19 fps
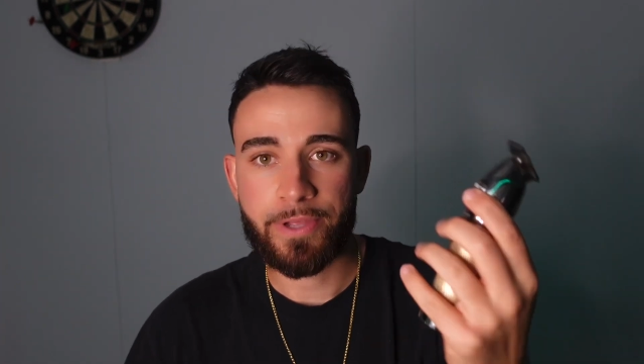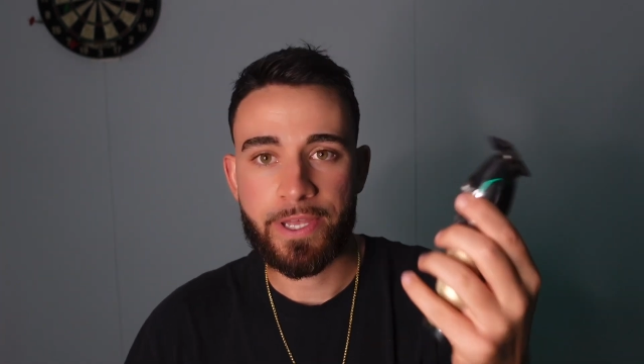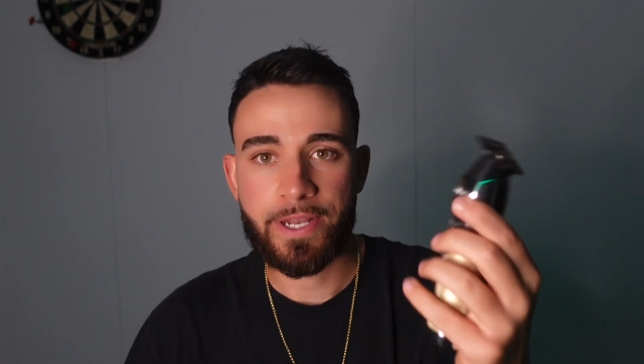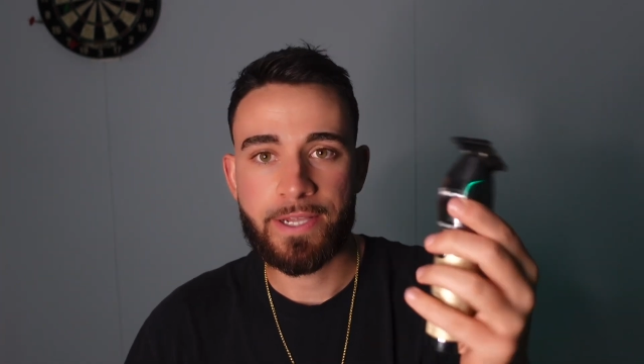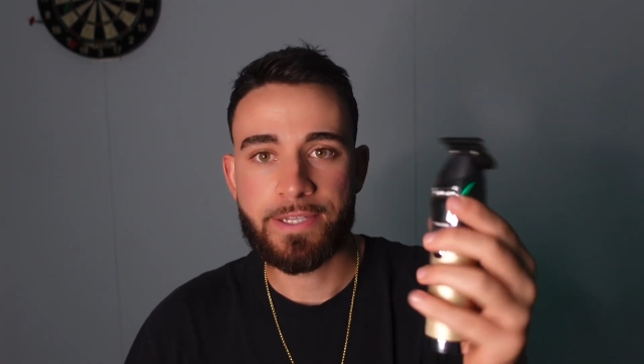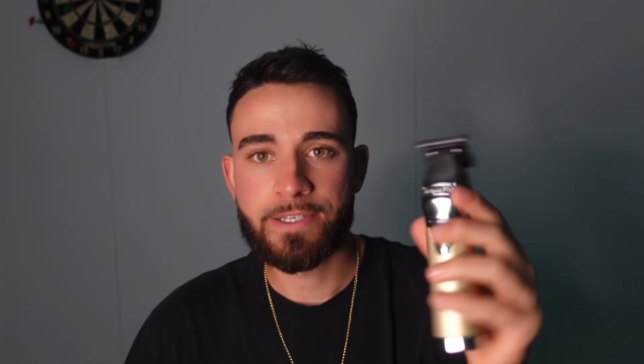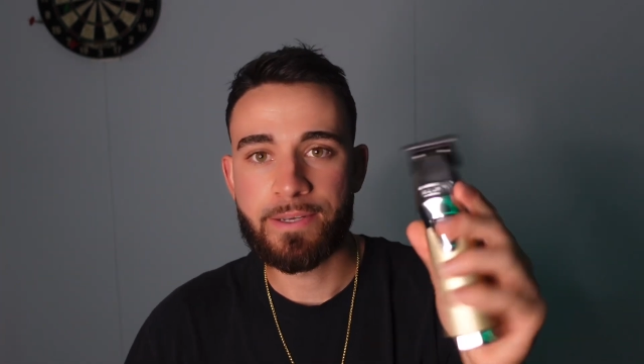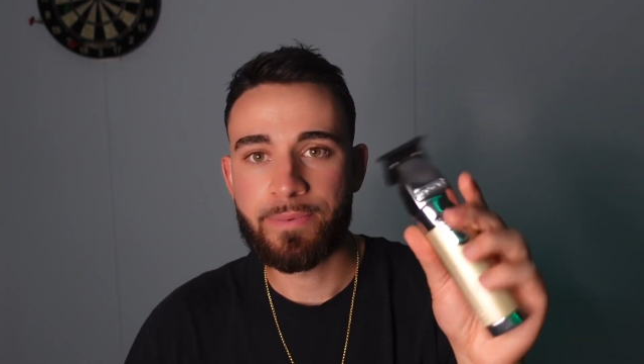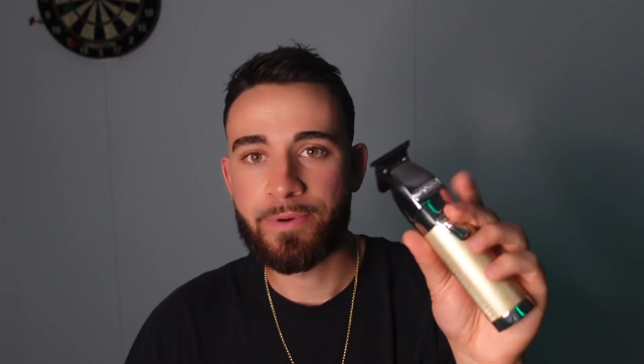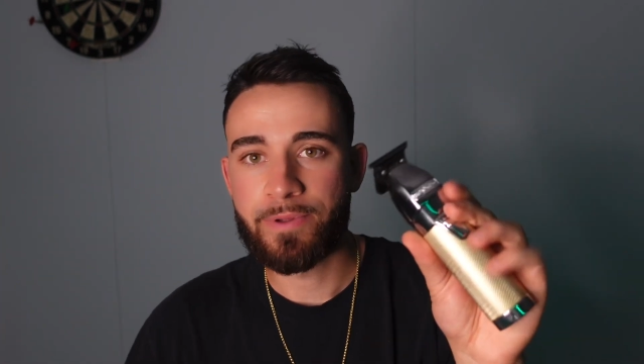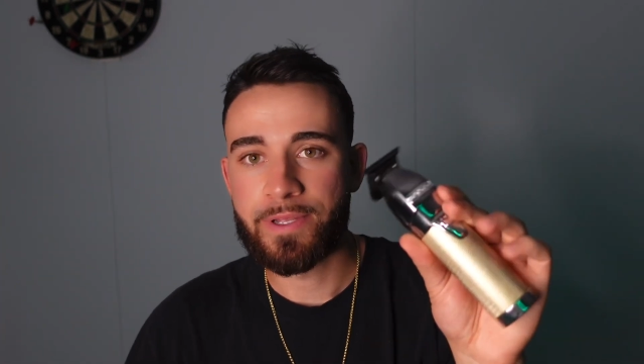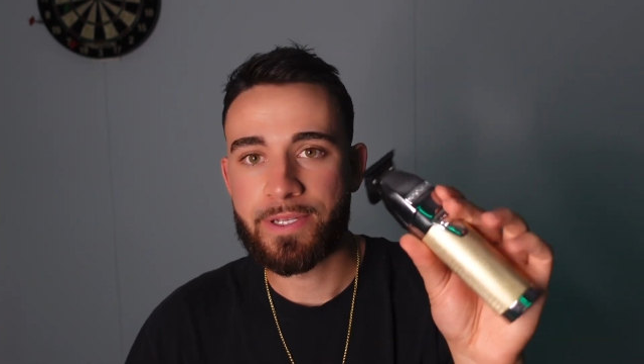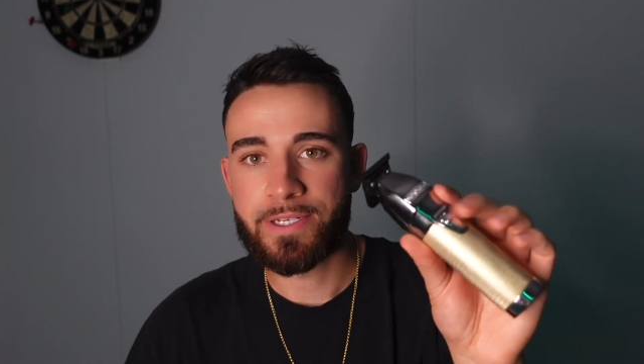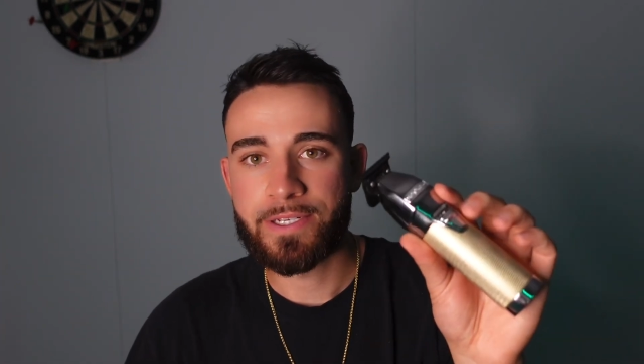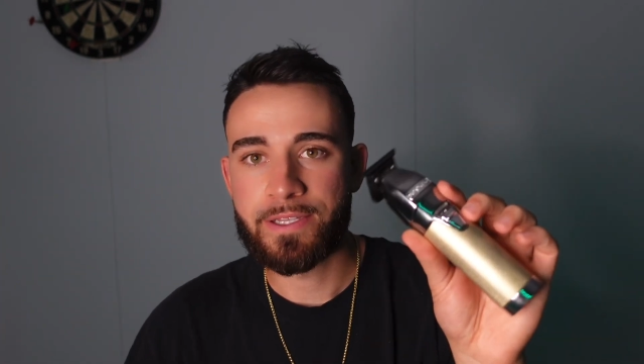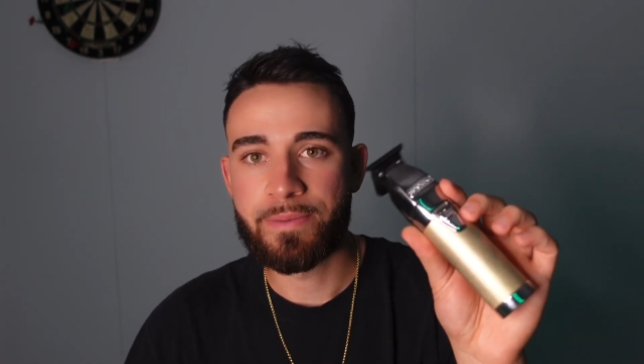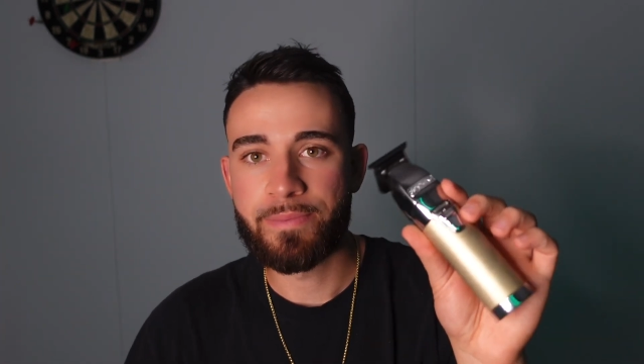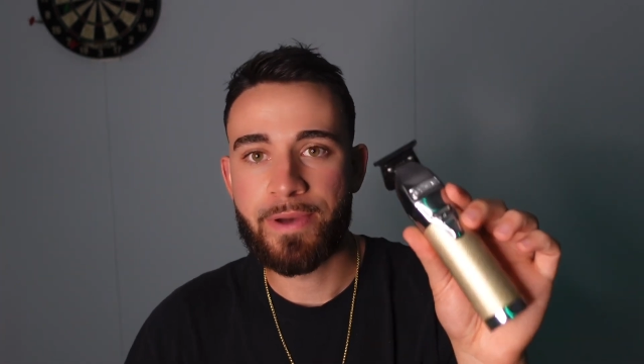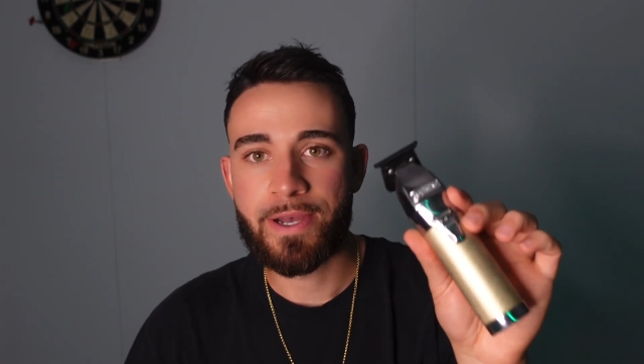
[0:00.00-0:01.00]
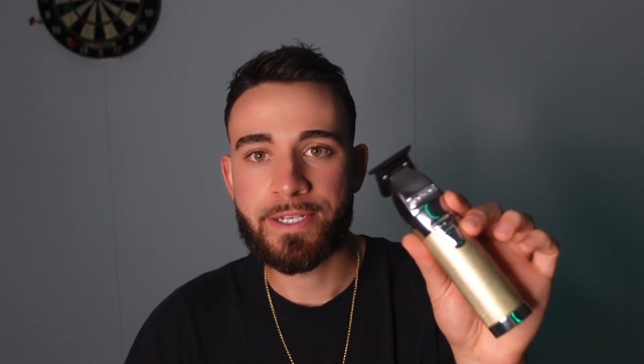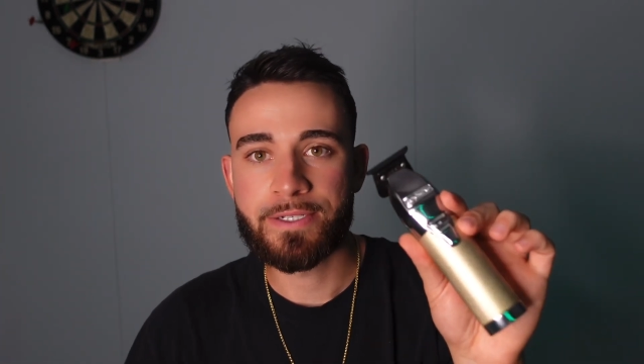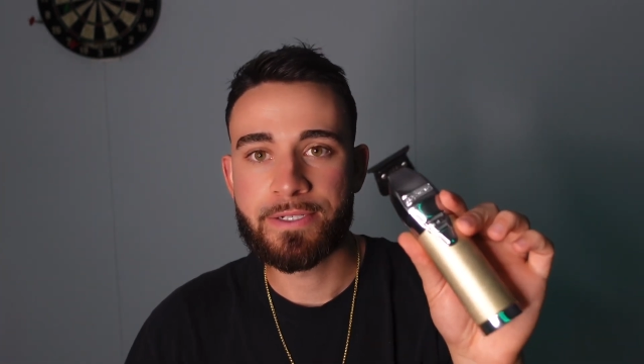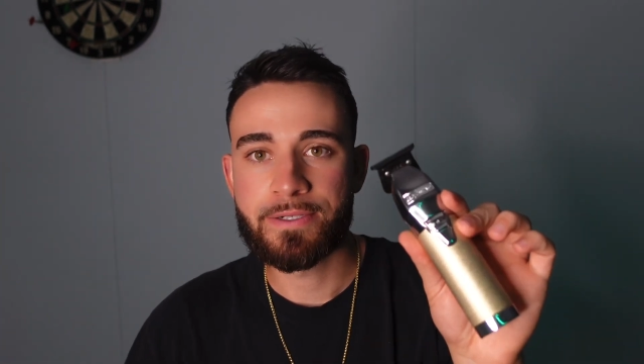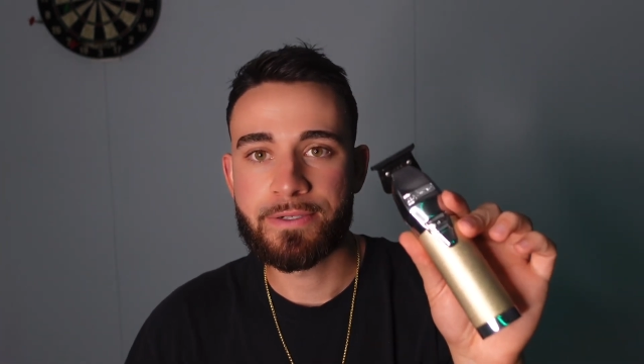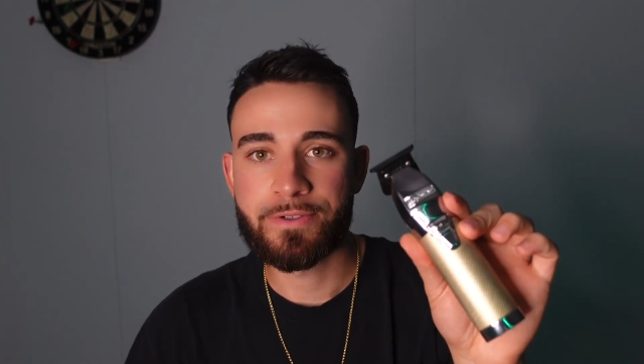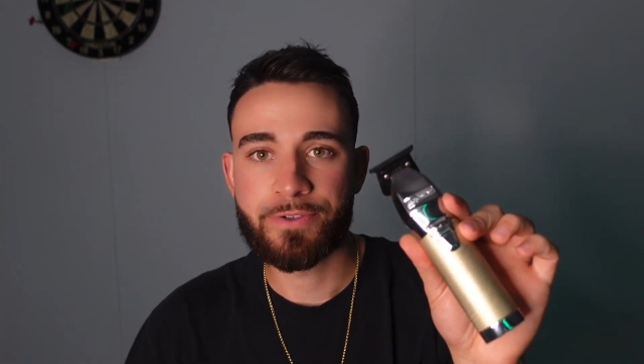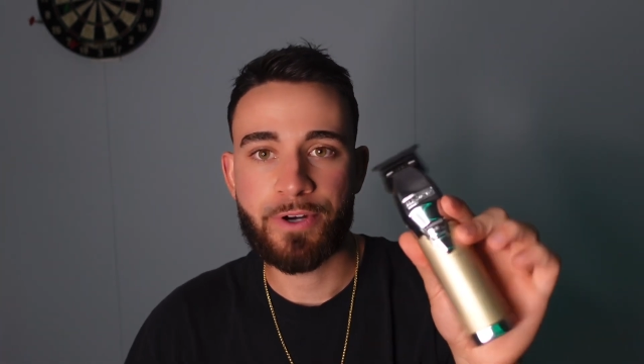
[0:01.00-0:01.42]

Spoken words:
Plain and simple, this is the best